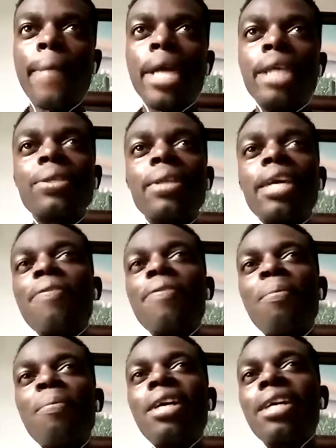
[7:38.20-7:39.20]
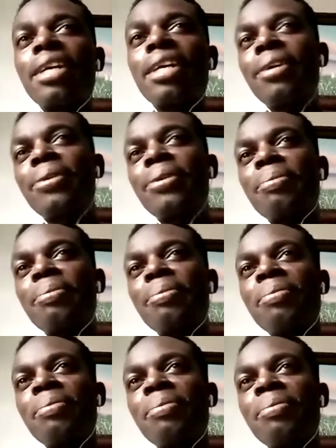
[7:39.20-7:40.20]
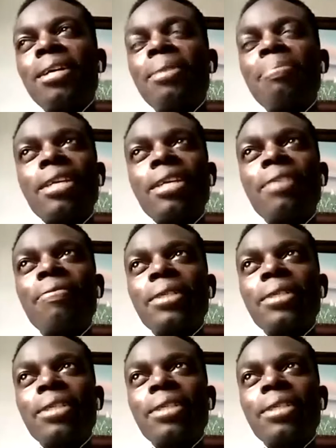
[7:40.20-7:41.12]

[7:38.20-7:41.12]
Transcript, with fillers: So the informal economy, many of us,